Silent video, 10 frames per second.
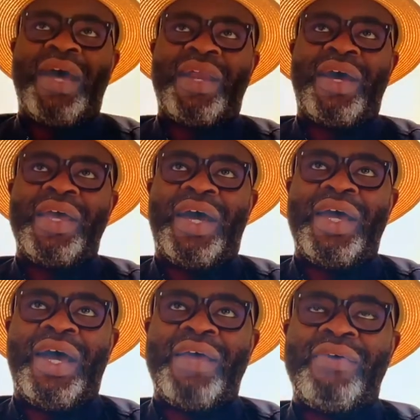And
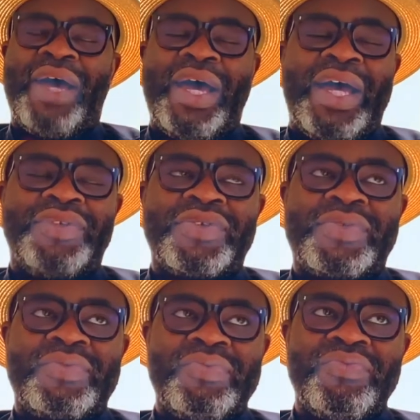I
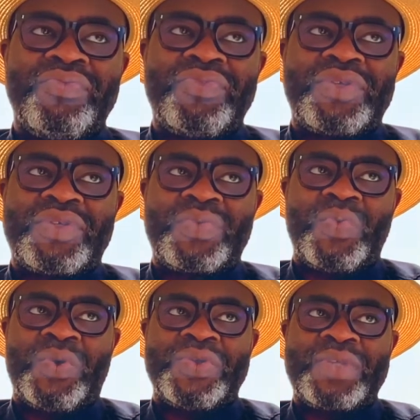just
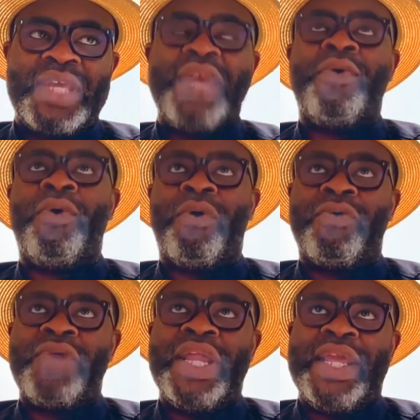was in awe,
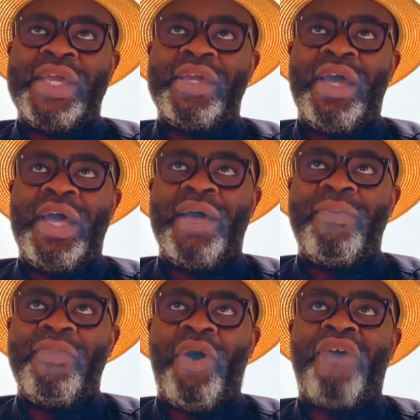really,
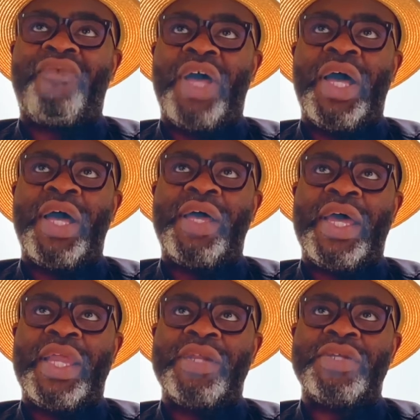of her.
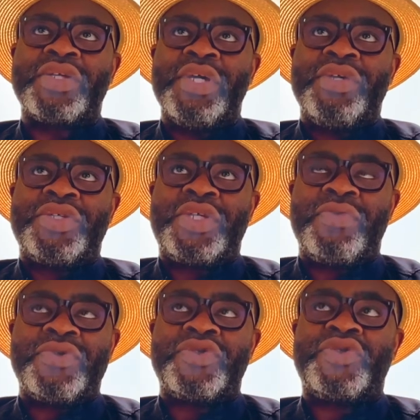And she
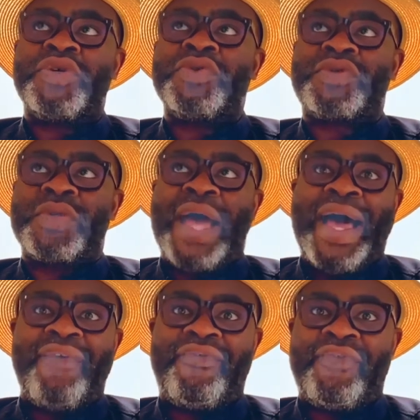was due to
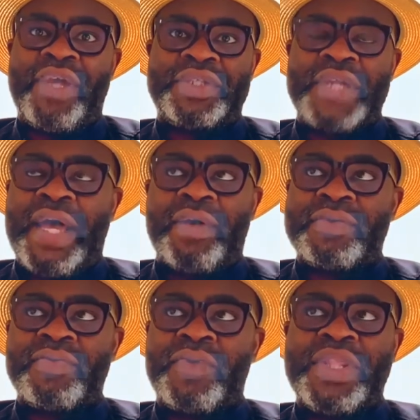have a
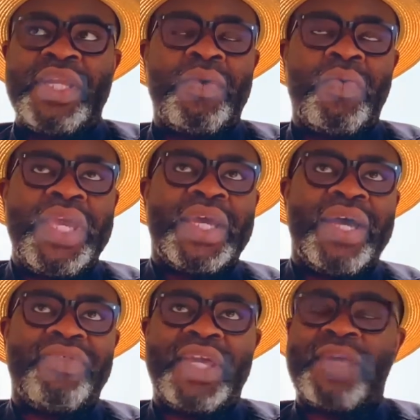child within a week,
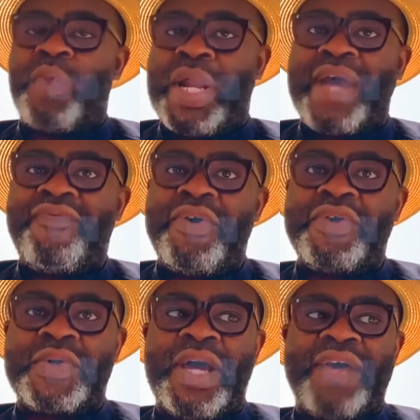I think, when I
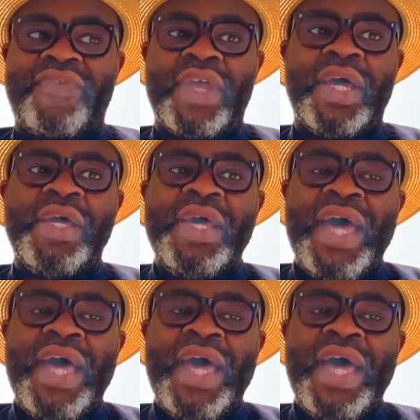photographed her.